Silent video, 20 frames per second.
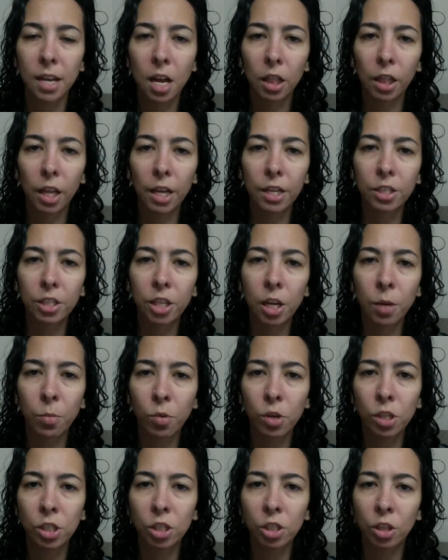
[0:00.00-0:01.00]
Like Shea
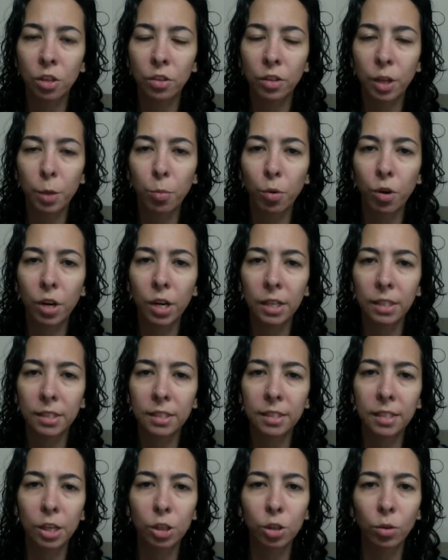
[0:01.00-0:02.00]
Moisture, they put
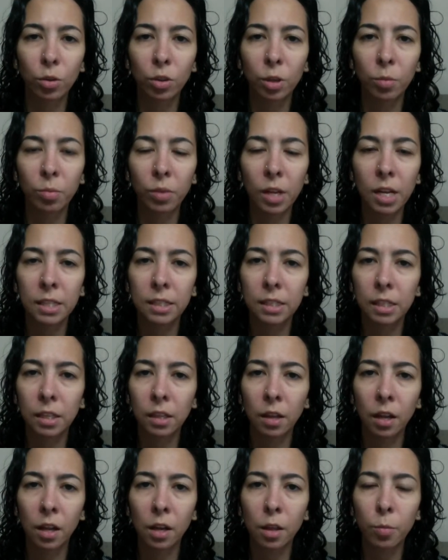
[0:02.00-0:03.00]
essential oil blends in a
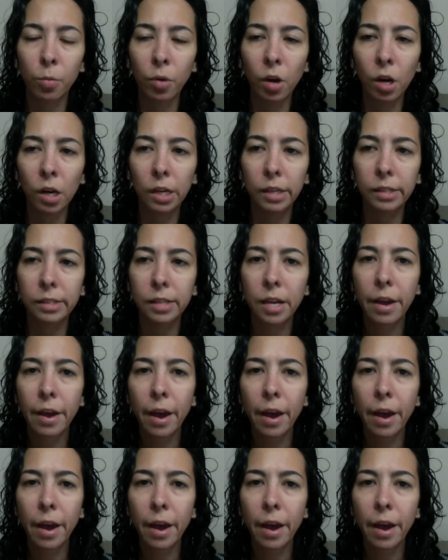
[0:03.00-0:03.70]
lot of their products.